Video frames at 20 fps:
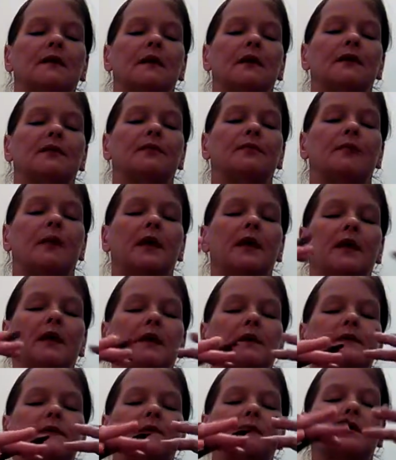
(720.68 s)
that's
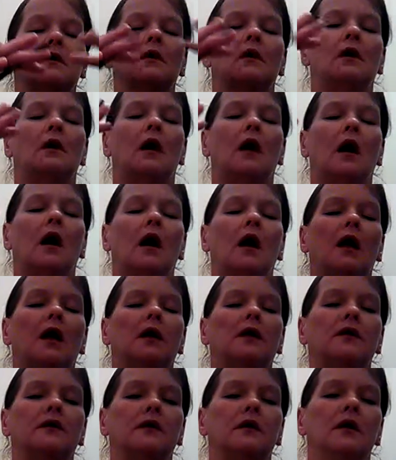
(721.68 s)
based on
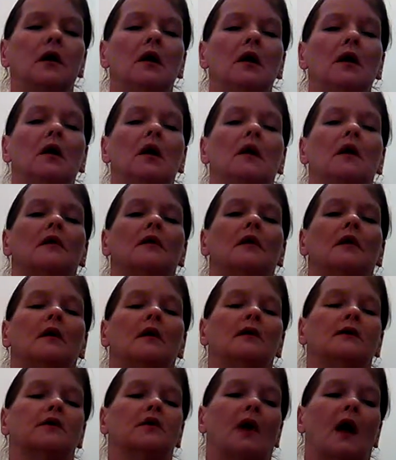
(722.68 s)

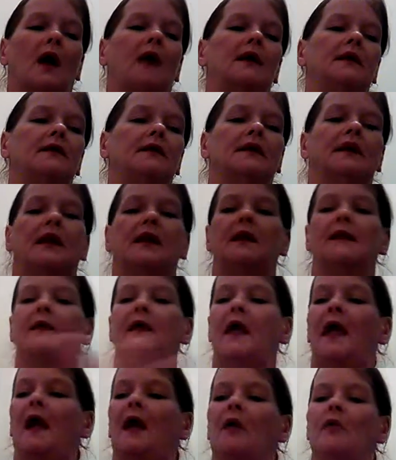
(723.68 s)
trying to get the
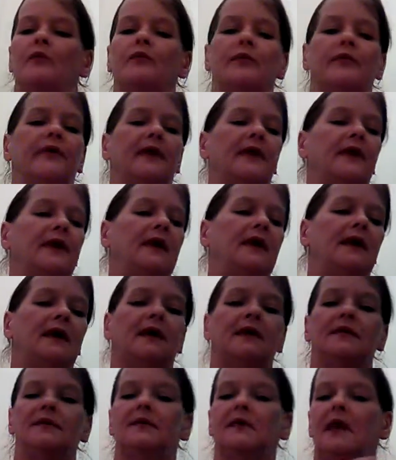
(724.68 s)
help for the
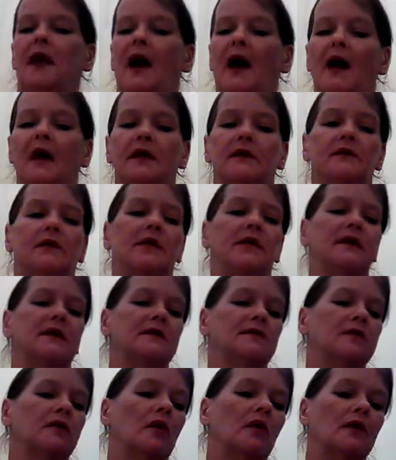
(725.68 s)
kids and hiring these
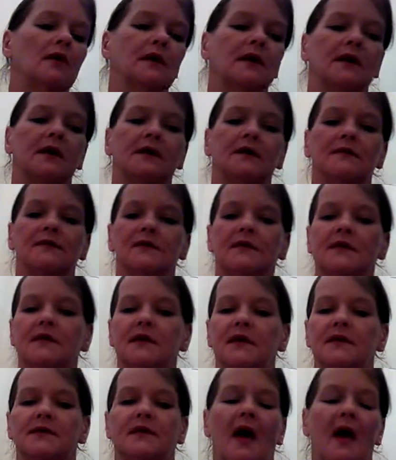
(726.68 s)
lawyers and
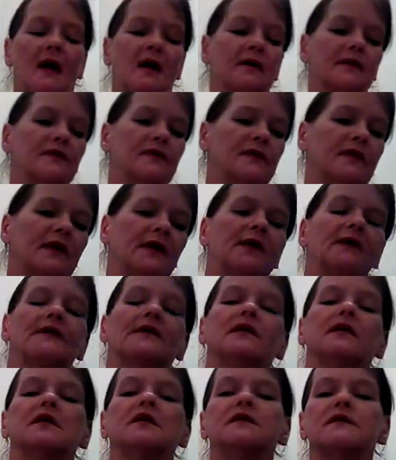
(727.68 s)
these counselors
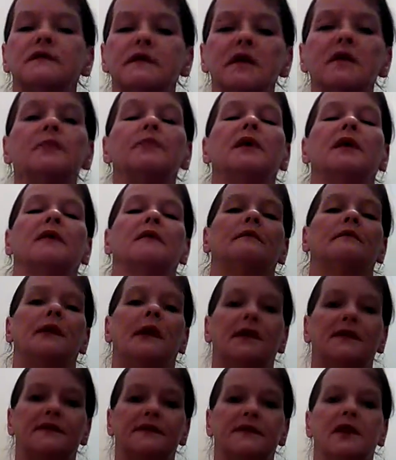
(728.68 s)
should be
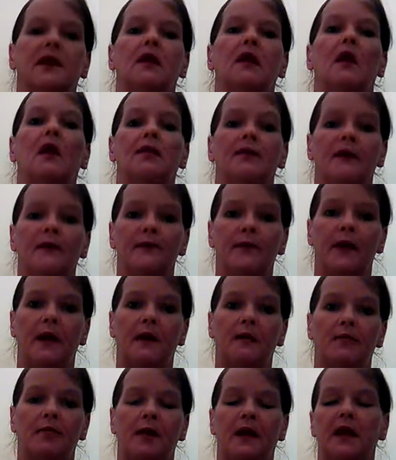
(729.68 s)
invested on the
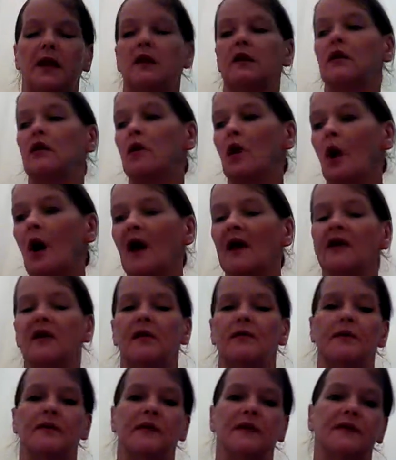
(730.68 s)
family, not
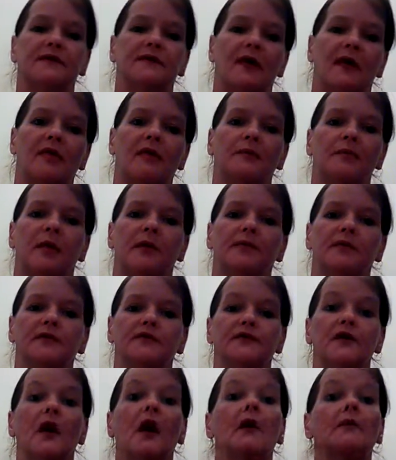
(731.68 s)
giving these other people
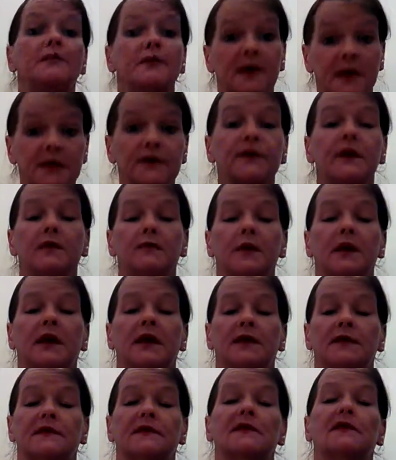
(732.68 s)
jobs. It should be
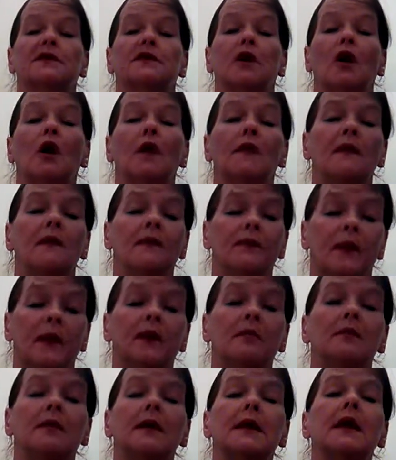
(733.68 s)
consistent on the
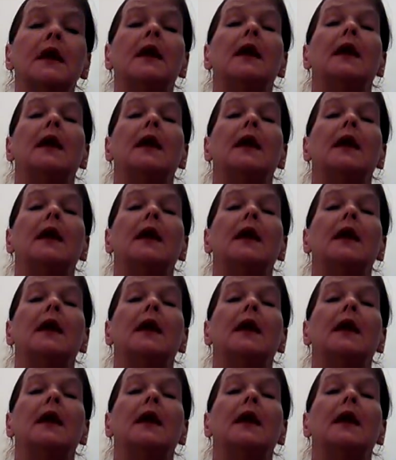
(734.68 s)
family